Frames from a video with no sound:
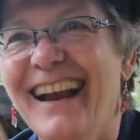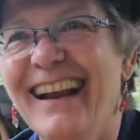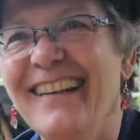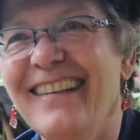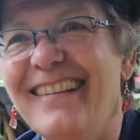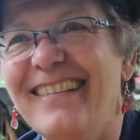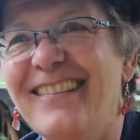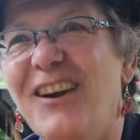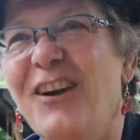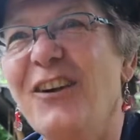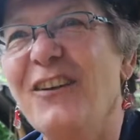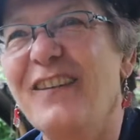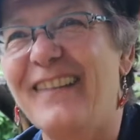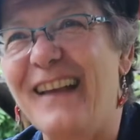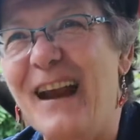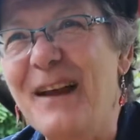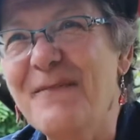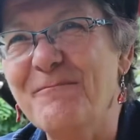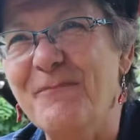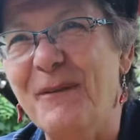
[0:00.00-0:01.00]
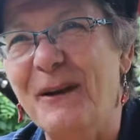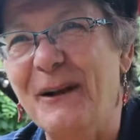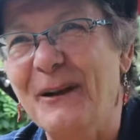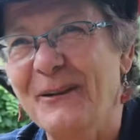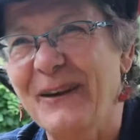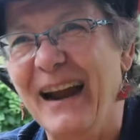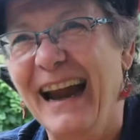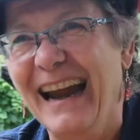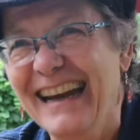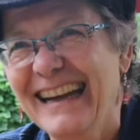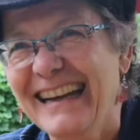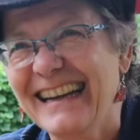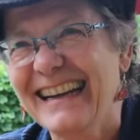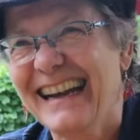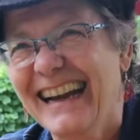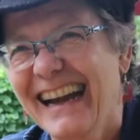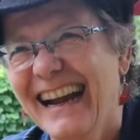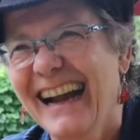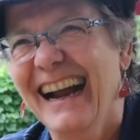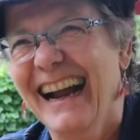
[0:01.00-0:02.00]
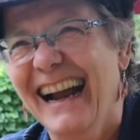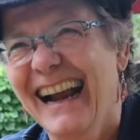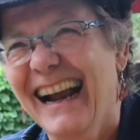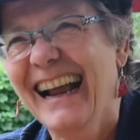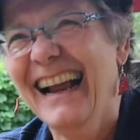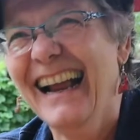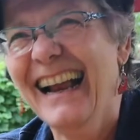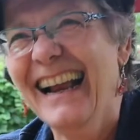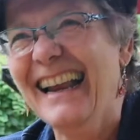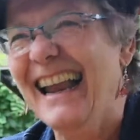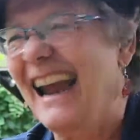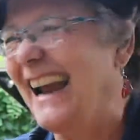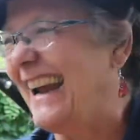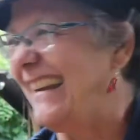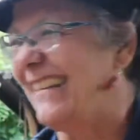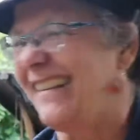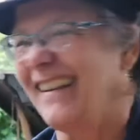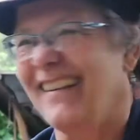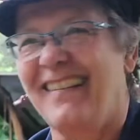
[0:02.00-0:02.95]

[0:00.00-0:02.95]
So simple, right? It's